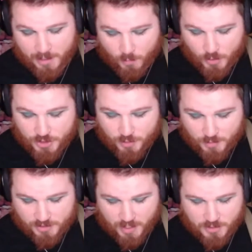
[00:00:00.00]
We should do a
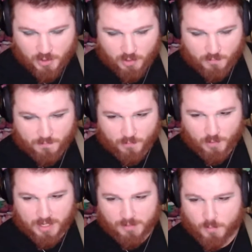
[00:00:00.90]
stretch goal for
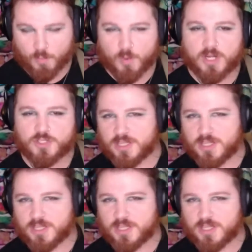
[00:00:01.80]
we're gonna